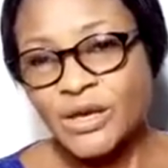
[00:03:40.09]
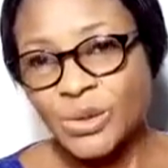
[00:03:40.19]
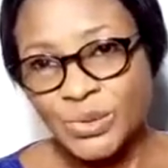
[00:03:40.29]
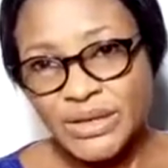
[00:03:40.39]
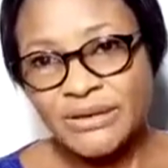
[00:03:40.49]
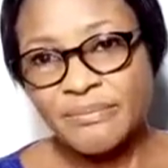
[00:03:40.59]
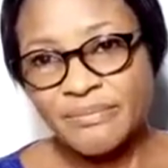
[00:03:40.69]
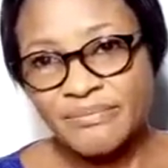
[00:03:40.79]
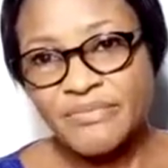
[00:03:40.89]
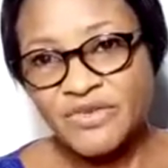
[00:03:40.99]
Okay,
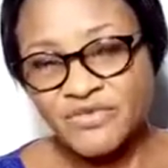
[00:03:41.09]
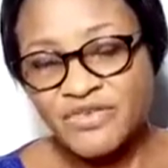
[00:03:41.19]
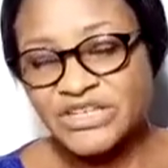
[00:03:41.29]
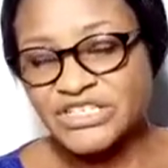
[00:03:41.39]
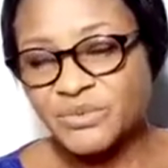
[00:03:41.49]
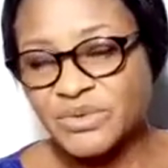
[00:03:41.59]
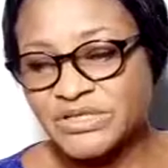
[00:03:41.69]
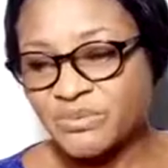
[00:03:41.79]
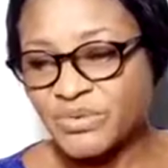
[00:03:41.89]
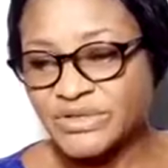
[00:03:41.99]
friendship is
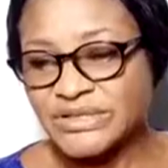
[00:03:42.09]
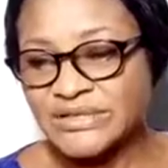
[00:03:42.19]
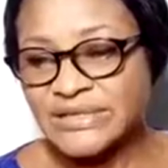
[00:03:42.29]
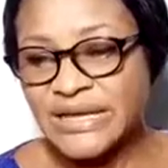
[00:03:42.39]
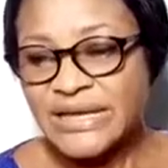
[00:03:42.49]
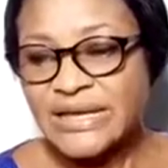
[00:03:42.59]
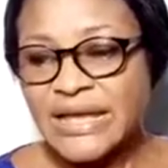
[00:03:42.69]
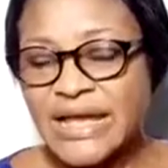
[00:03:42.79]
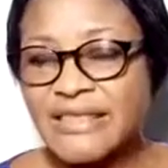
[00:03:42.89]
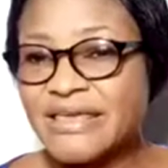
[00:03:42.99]
important.
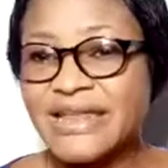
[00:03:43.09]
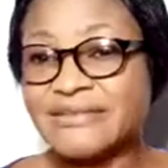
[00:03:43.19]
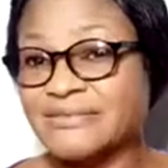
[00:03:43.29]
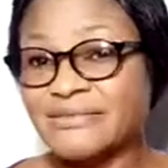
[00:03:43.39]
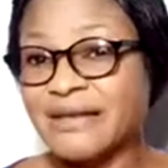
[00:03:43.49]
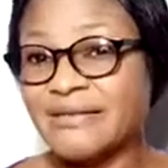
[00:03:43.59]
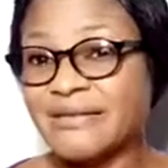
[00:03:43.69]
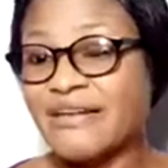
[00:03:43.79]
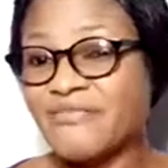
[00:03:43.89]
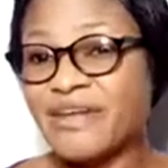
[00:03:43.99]
And then another
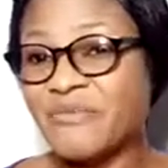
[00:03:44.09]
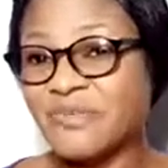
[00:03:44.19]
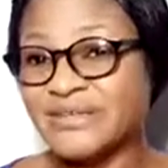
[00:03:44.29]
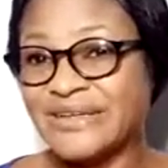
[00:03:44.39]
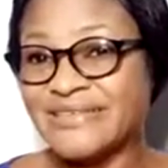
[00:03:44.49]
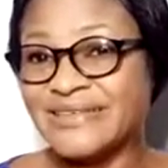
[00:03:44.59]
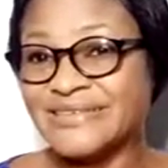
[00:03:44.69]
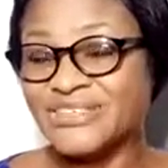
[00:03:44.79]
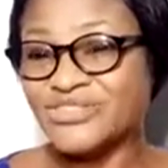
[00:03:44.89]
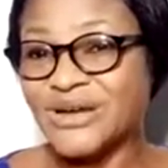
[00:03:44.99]
very important thing is
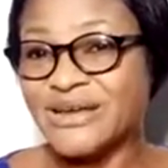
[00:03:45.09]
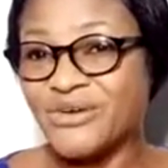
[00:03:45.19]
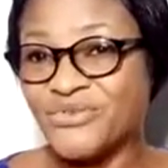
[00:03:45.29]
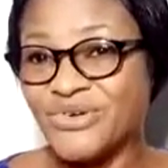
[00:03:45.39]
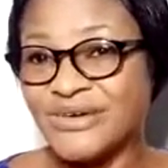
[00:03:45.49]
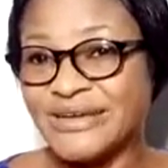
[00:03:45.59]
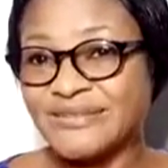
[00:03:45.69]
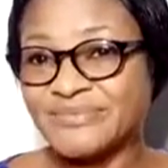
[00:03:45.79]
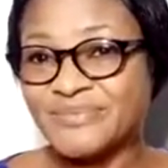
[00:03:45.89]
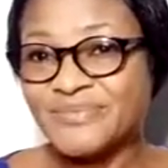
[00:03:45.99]
a trial run.
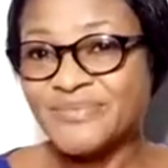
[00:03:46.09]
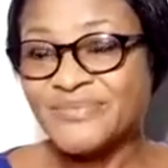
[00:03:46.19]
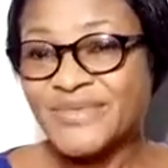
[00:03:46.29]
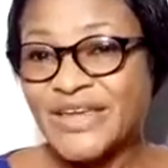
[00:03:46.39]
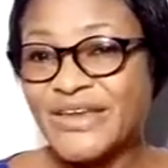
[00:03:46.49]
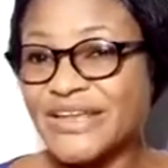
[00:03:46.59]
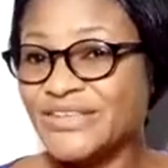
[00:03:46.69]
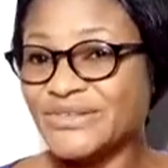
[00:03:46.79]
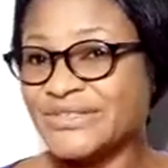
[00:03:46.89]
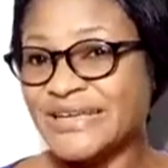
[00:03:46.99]
You need
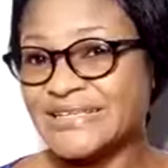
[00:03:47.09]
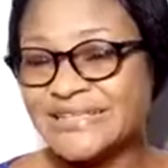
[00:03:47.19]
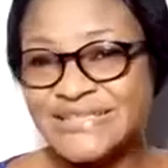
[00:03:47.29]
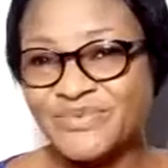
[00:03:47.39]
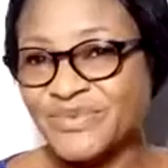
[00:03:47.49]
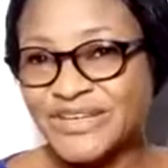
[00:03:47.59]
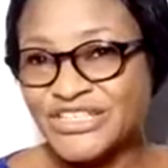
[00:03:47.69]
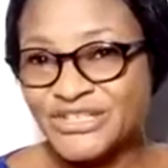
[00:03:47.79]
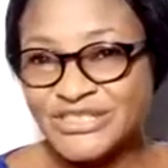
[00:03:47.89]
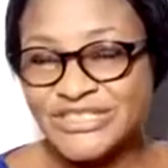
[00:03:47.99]
to test this
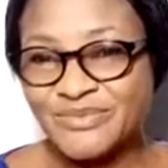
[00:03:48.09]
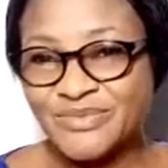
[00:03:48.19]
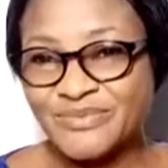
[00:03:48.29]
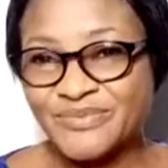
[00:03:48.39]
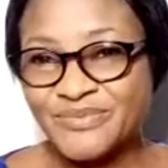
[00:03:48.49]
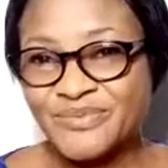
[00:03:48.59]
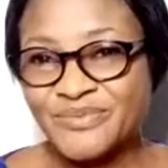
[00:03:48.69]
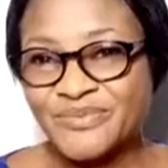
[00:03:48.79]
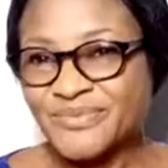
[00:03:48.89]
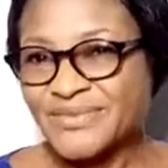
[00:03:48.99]
relationship.
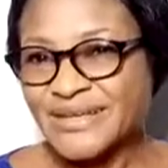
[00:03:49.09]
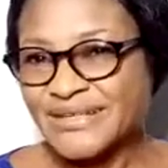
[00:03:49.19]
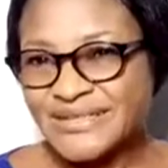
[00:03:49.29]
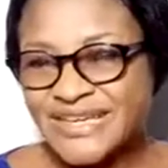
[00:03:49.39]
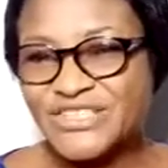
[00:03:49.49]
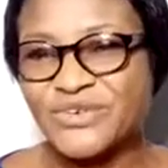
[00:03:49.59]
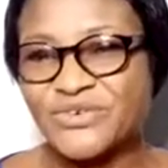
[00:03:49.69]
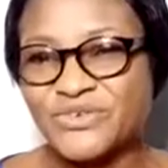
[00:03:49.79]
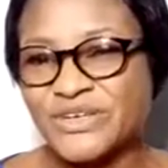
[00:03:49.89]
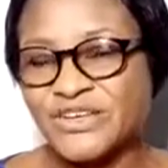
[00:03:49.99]
Test
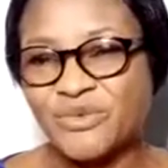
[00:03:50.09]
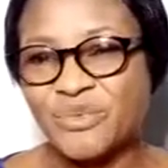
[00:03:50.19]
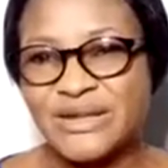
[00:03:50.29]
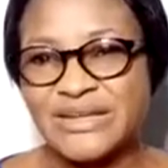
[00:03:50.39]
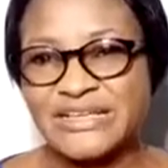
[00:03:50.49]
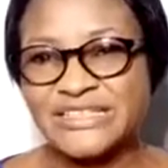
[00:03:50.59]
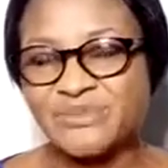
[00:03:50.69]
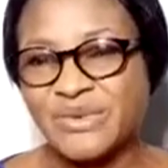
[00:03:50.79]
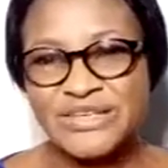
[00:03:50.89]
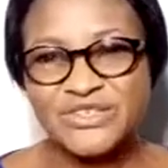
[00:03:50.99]
your
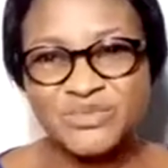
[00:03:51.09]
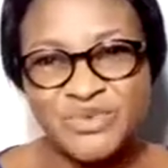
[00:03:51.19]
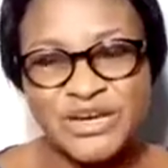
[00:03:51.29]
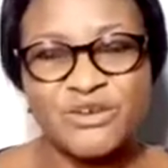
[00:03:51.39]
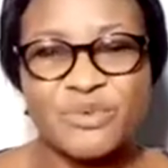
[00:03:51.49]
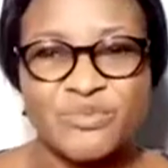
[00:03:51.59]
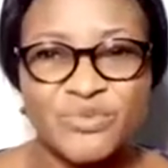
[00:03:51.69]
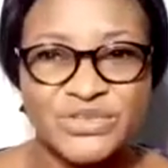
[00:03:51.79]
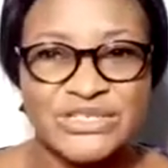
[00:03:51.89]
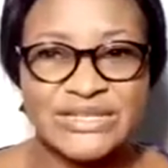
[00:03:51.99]
partnership by just bringing up a
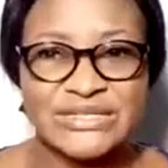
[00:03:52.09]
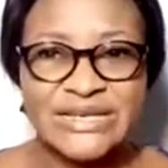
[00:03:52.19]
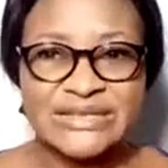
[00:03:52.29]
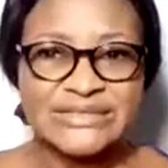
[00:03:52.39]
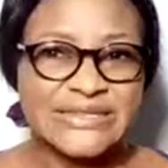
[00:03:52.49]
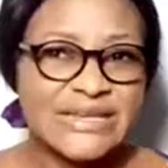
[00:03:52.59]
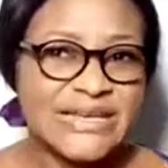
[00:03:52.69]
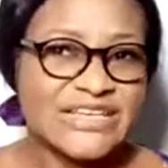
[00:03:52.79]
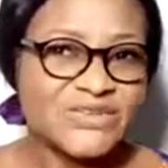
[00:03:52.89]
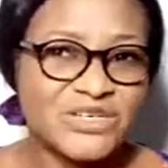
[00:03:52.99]
project.
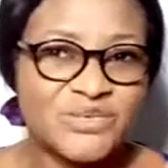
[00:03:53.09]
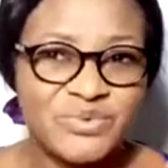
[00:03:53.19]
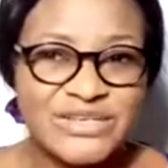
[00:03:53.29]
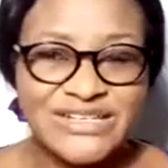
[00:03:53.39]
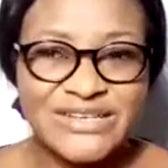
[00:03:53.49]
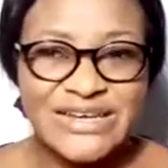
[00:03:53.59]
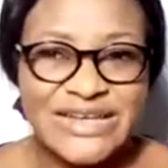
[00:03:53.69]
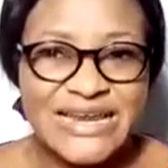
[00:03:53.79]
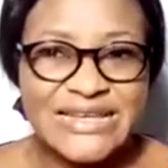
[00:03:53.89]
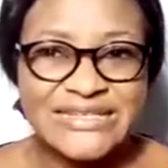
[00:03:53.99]
Let's do this project together
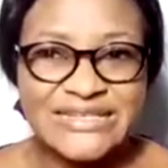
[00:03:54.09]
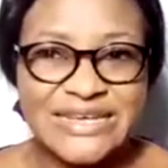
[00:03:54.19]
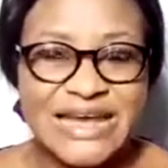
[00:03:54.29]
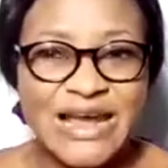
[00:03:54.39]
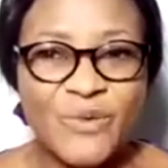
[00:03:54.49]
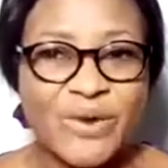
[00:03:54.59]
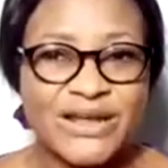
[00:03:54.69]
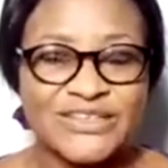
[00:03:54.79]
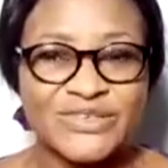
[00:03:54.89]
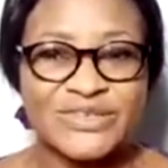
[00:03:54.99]
and let's see how we
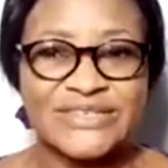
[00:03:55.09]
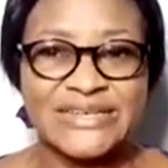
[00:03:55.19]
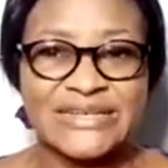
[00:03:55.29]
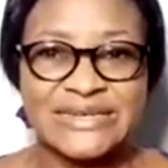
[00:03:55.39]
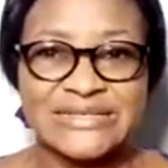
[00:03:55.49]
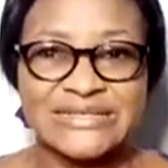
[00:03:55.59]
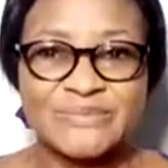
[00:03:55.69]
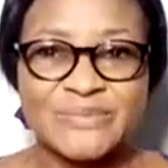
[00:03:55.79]
can succeed in it.